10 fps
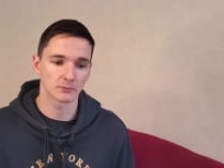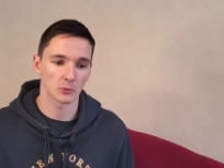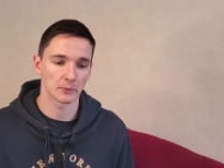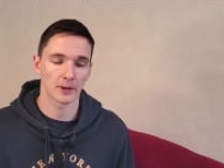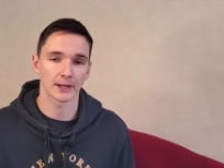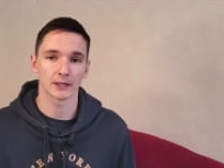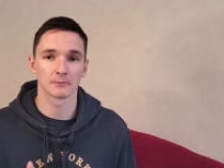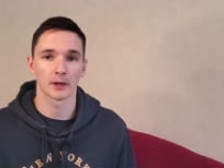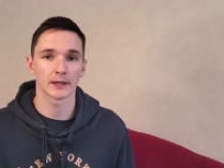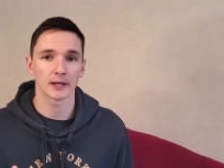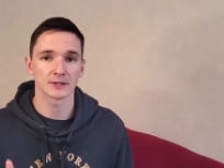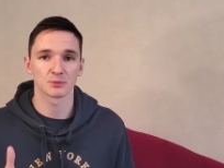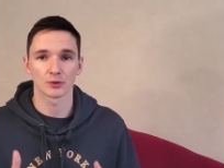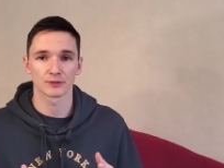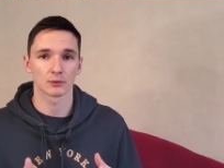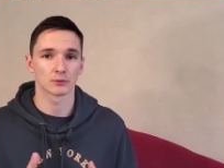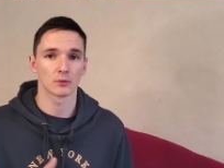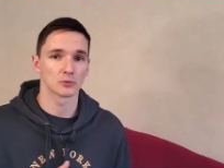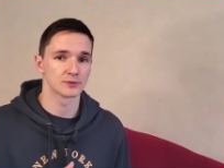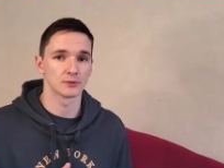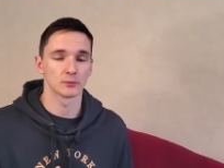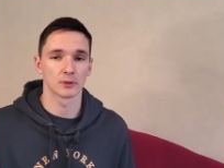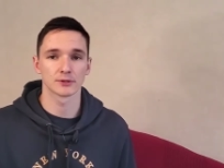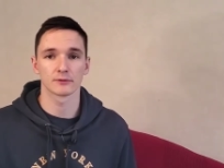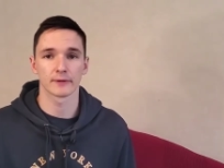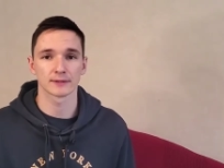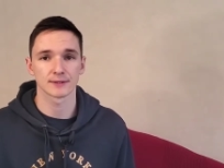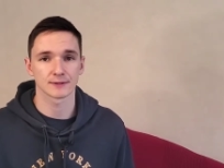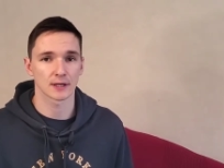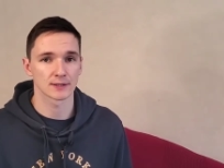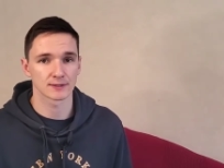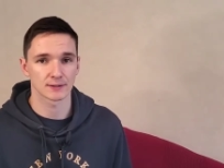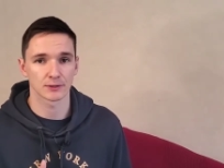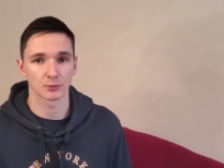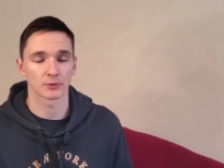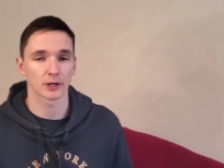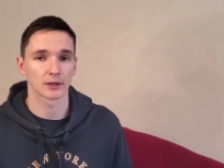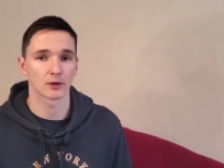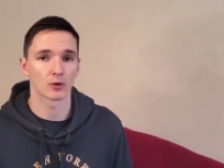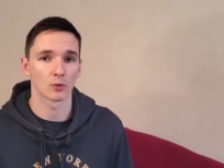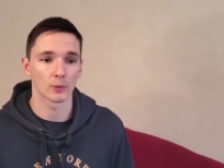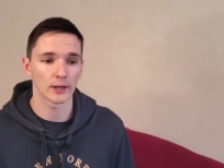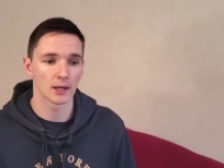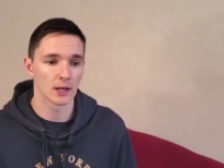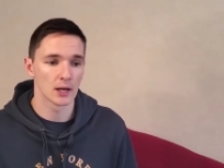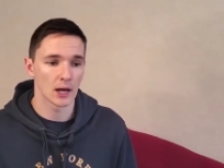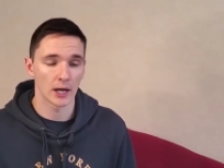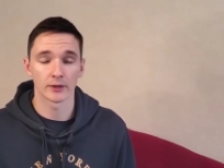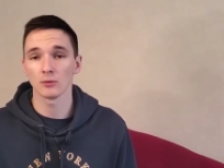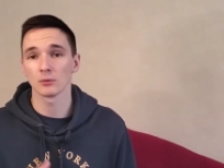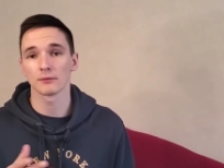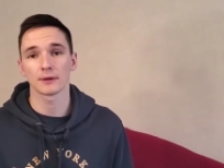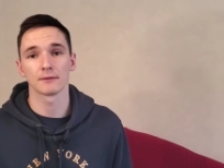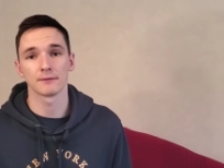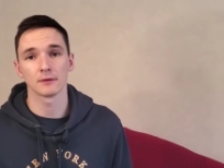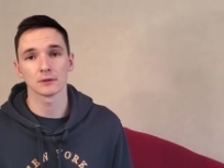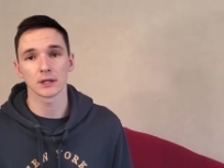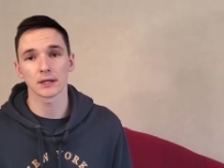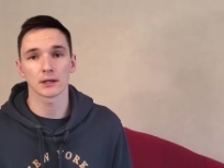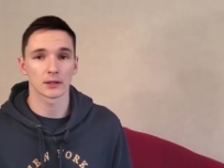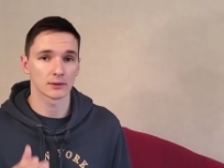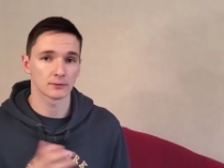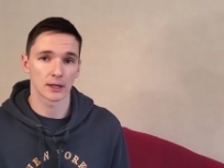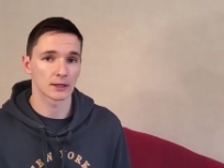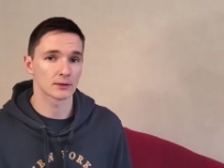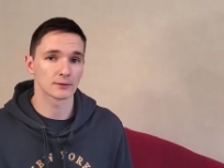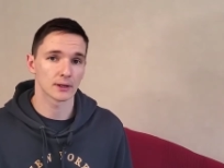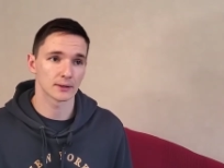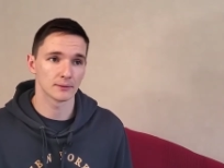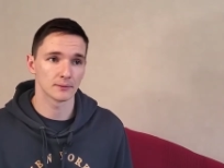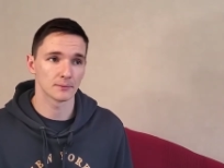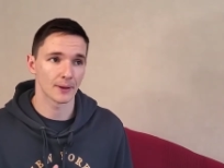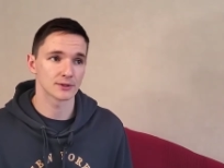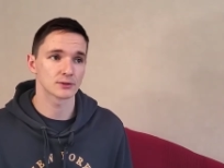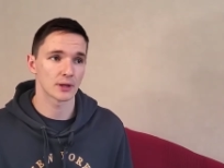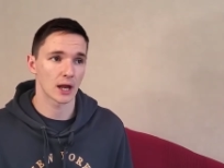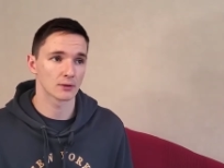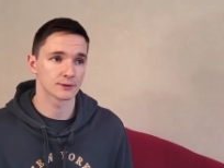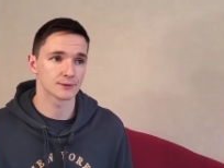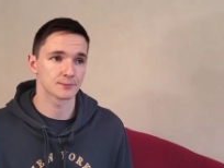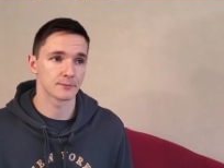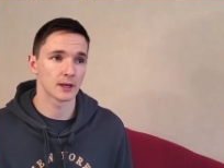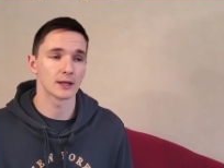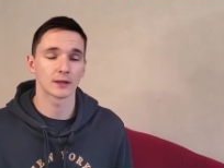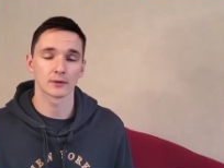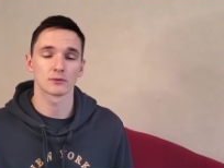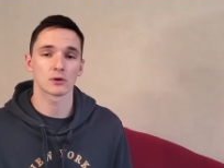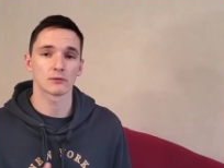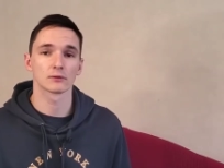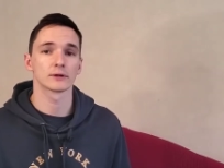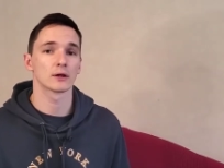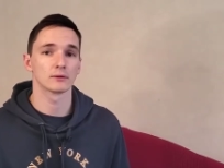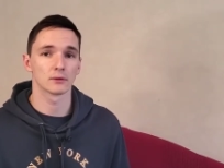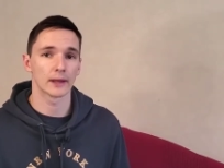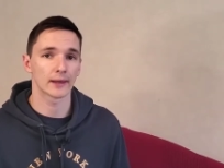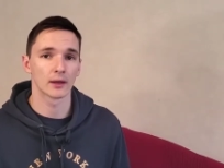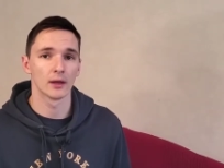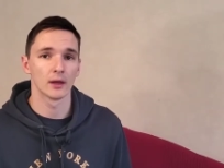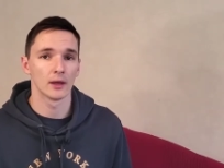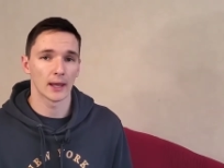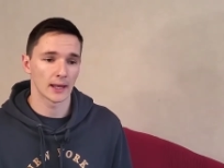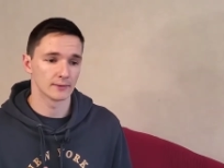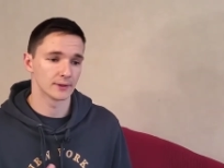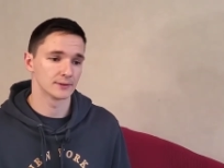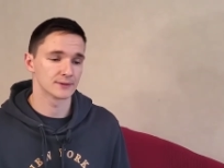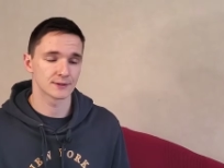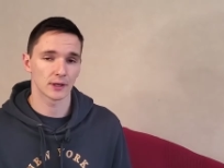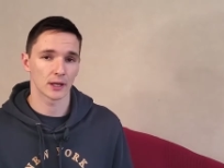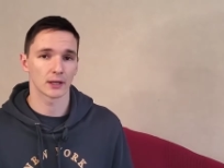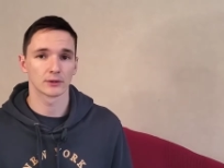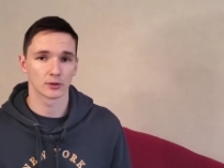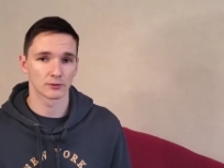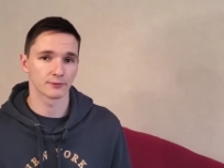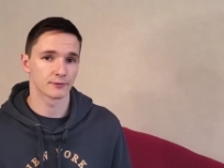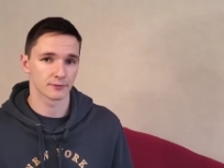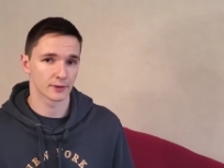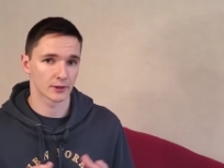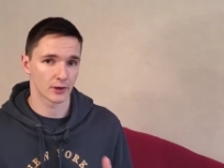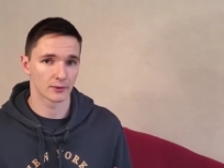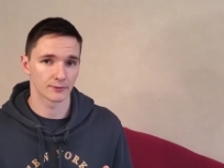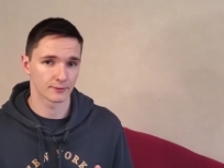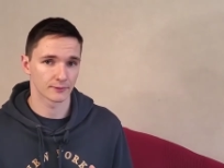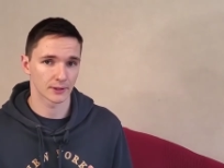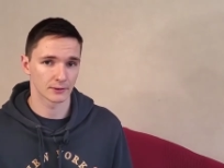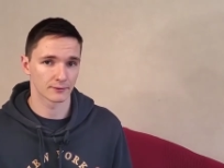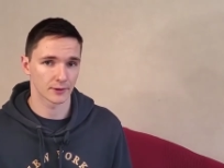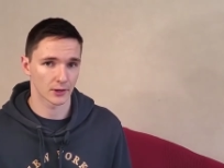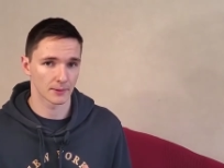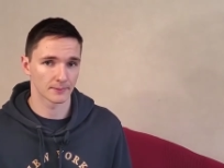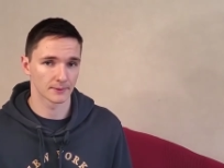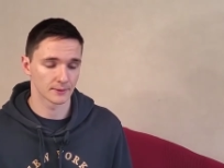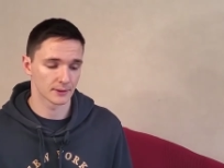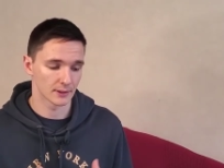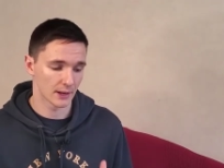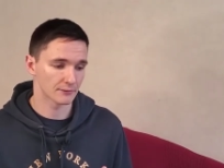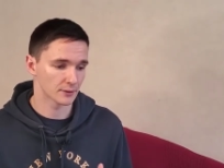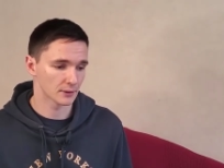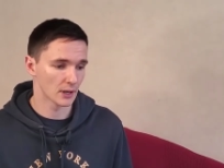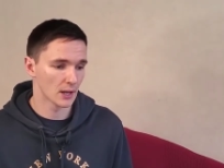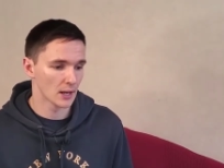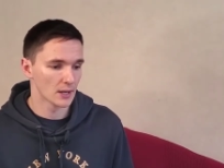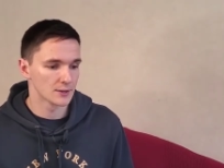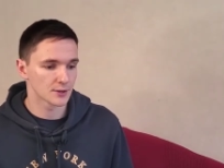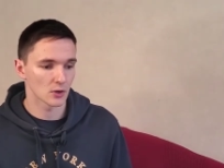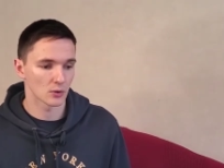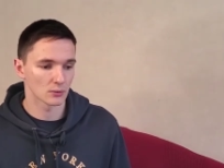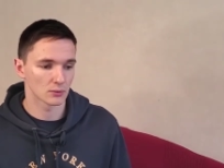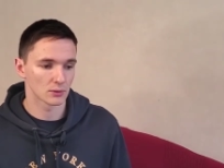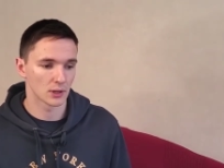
problematic in my case because I would always do a bunch of exercises and will kind of go away. I know what it can feel like and I, I can I imagine how this pain can travel down your leg and then the sciatic nerve flared up can flare up and, and everything. So